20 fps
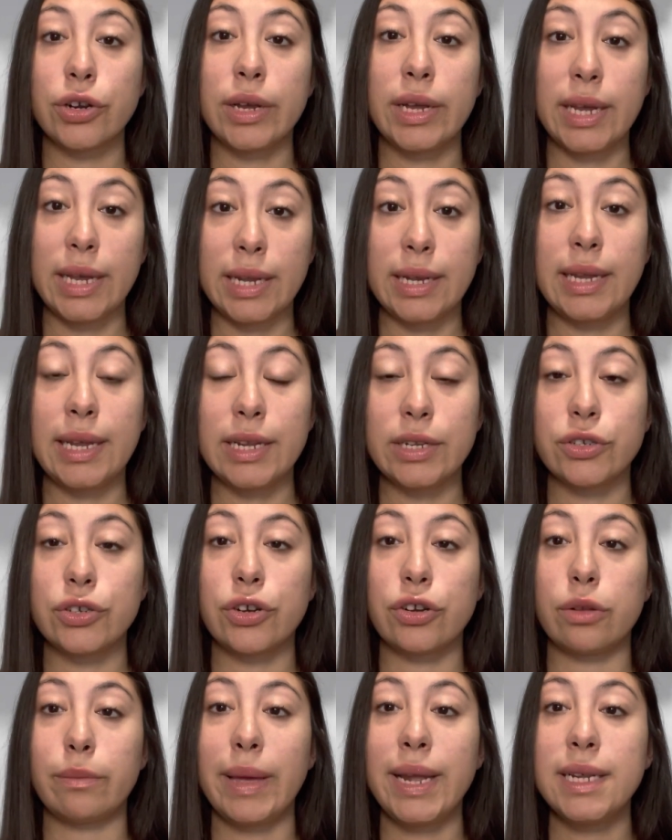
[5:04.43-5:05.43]
in
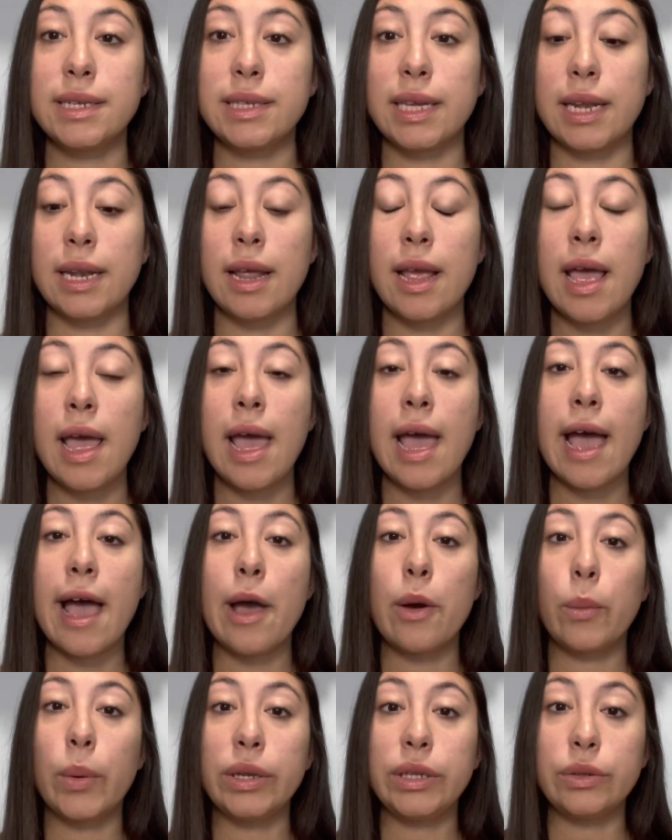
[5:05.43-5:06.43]
internal medicine.
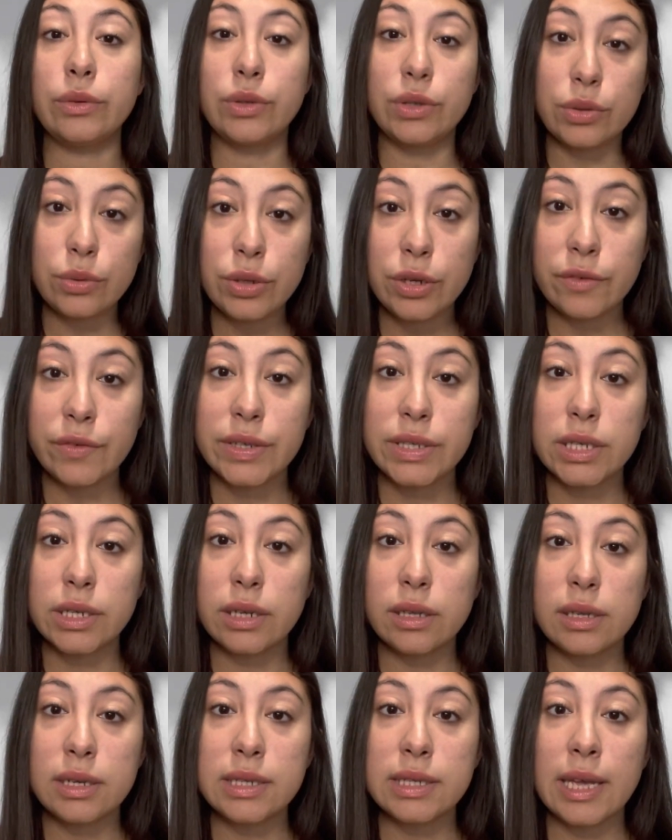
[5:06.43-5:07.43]
And when you do your
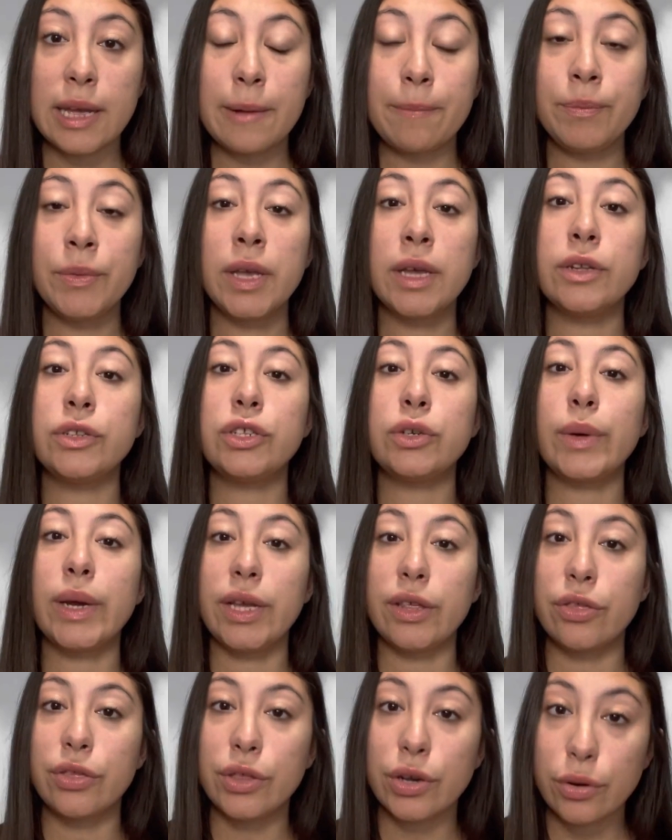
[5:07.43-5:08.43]
physical exam, do a
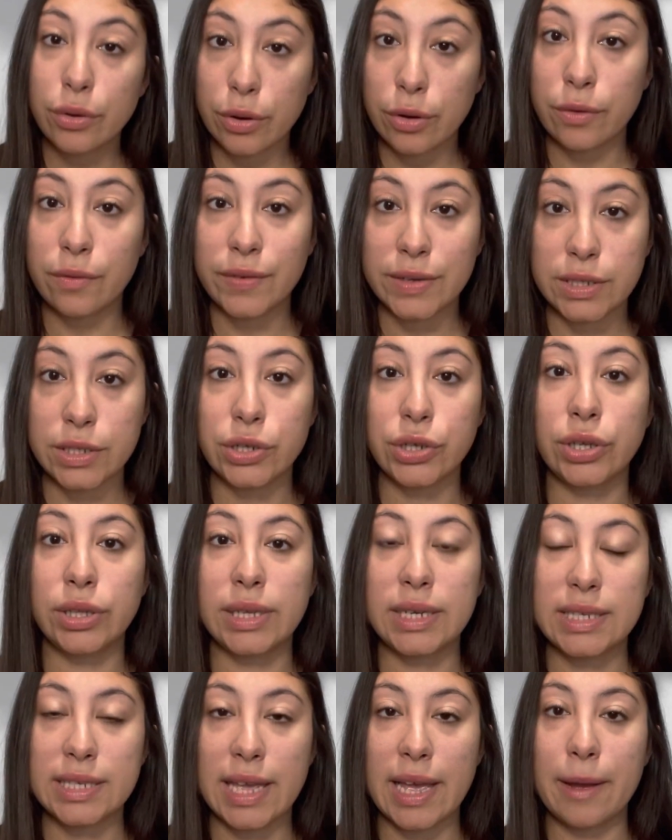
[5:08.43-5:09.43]
thorough physical
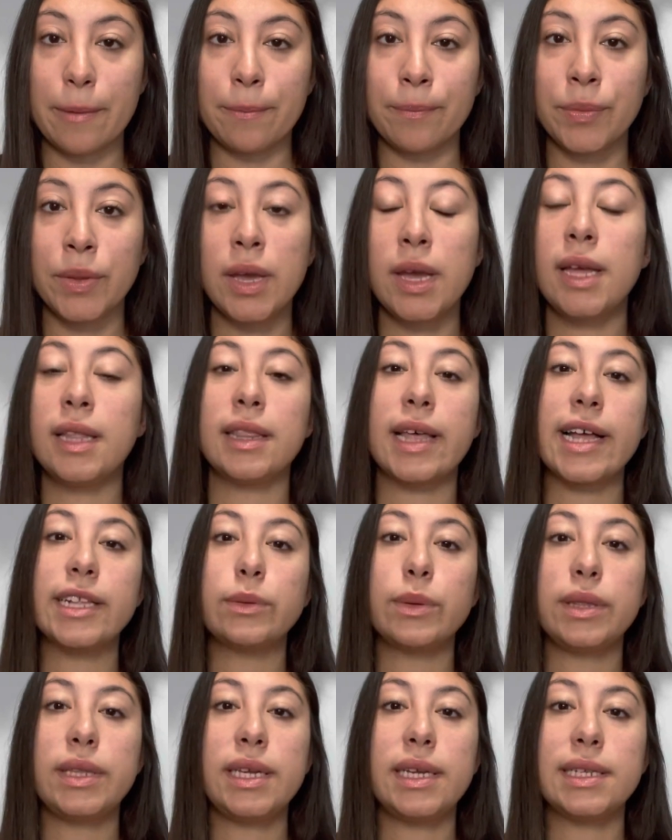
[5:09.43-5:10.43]
exam. That's
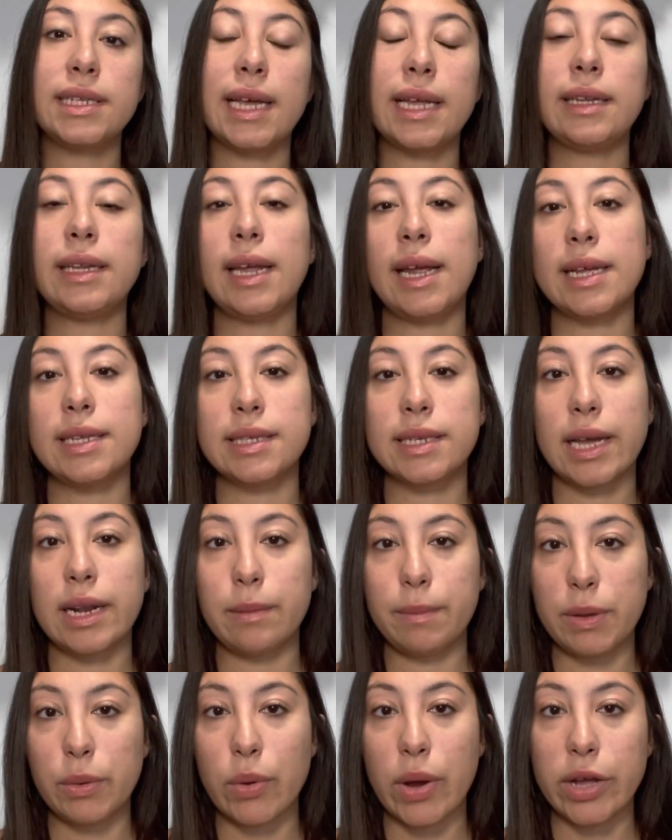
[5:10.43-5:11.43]
what the attending is going to
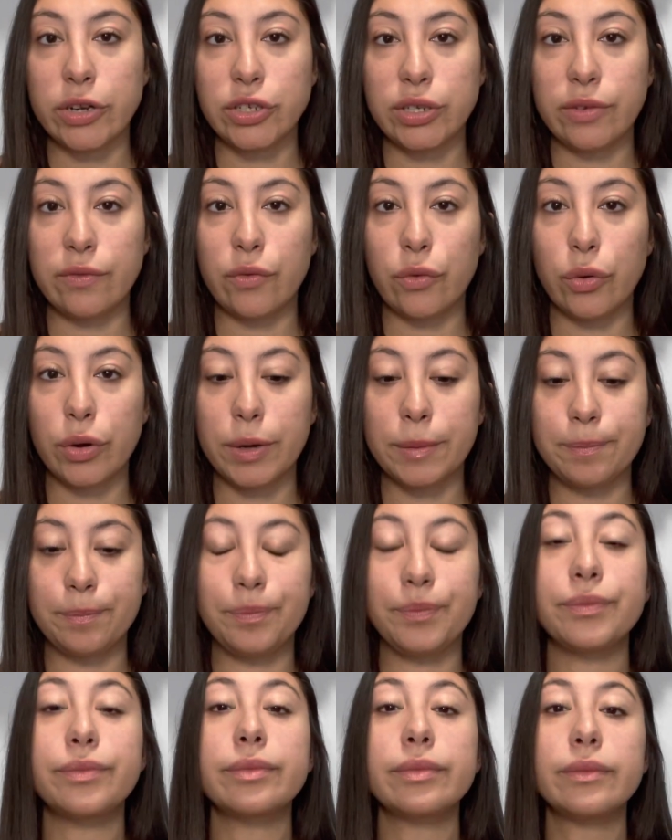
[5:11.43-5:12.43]
be watching for.
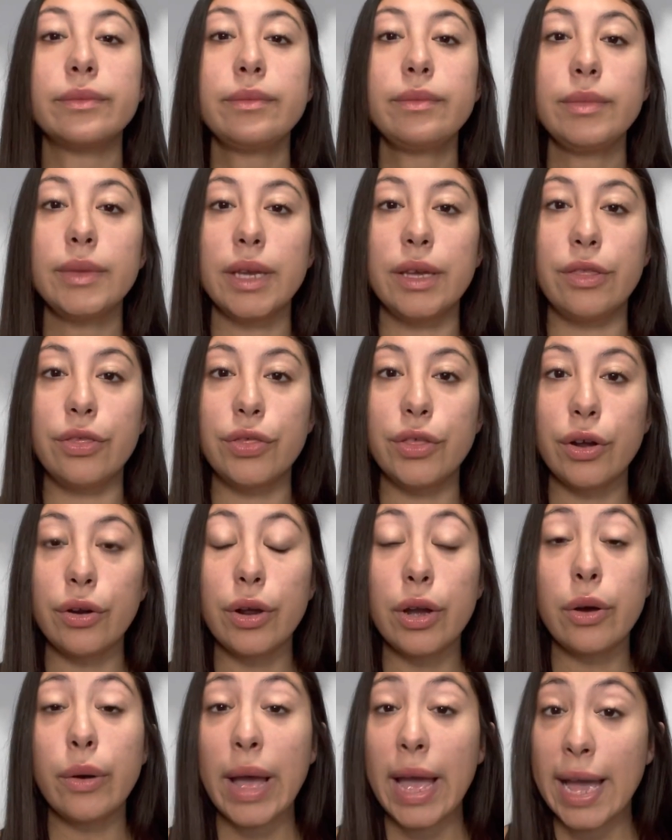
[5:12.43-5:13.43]
A
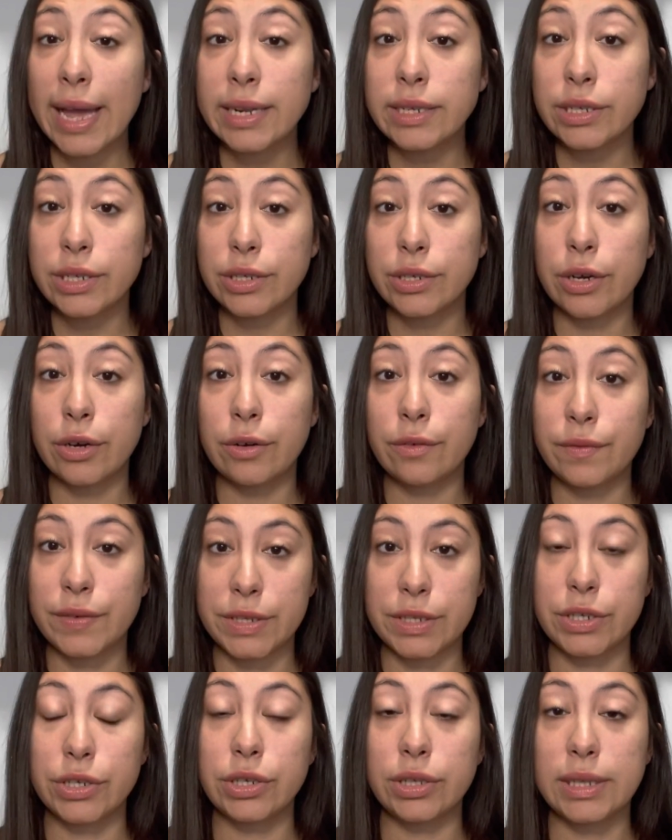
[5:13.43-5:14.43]
thorough head-to-toe
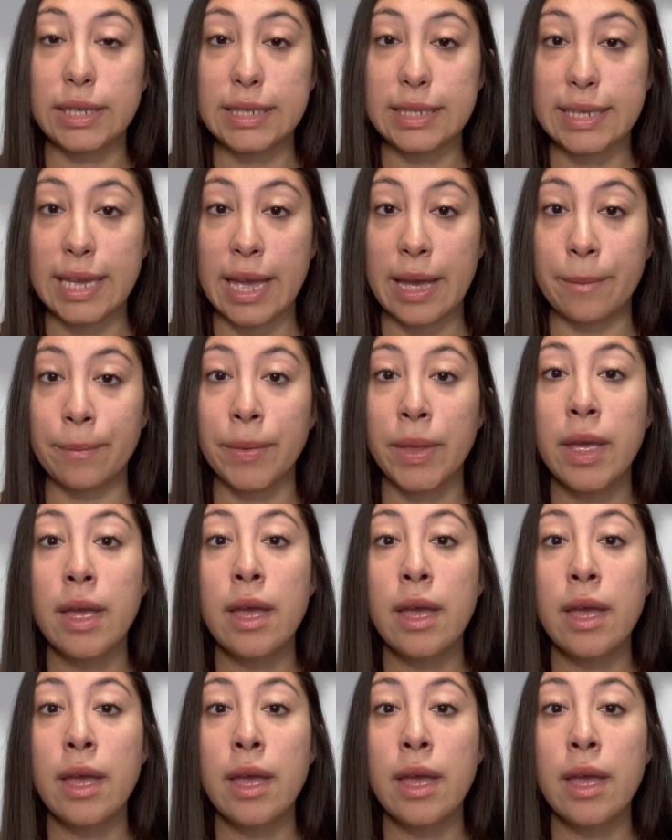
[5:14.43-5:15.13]
physical exam